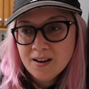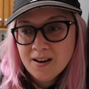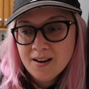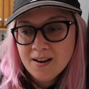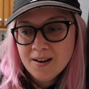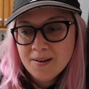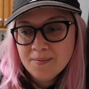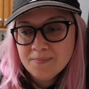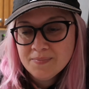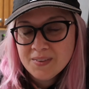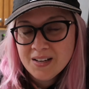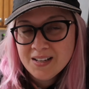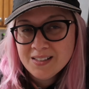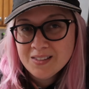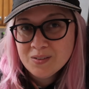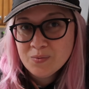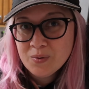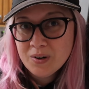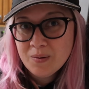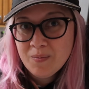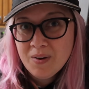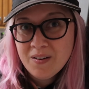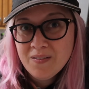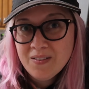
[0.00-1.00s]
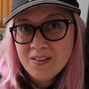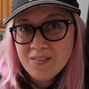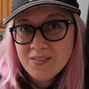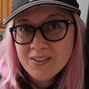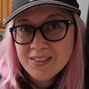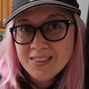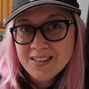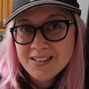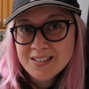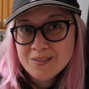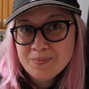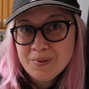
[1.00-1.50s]
Um, that's one of my
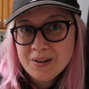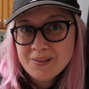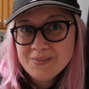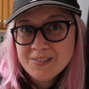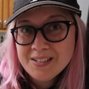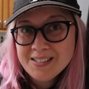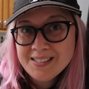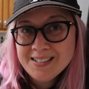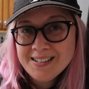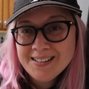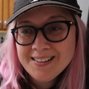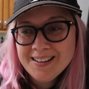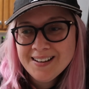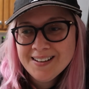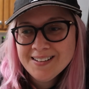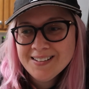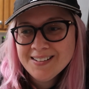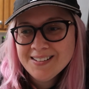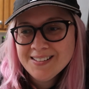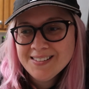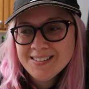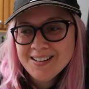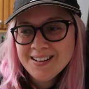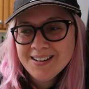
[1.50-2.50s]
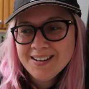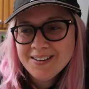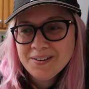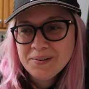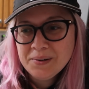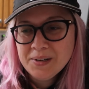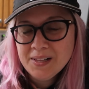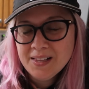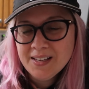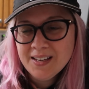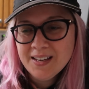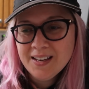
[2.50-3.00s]
favorite things about Disneyland is that it
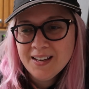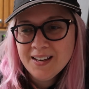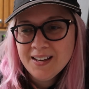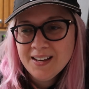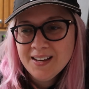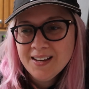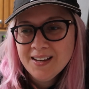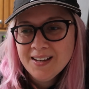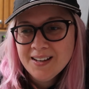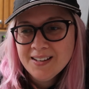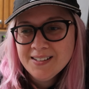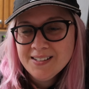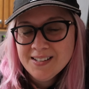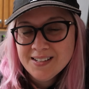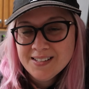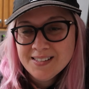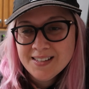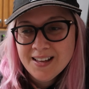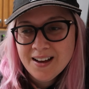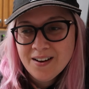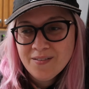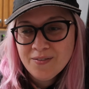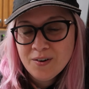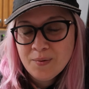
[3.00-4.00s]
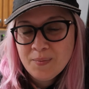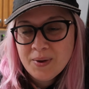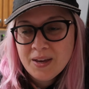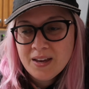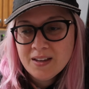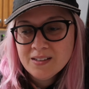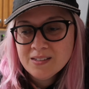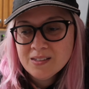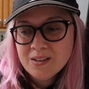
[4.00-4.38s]
really does that for me.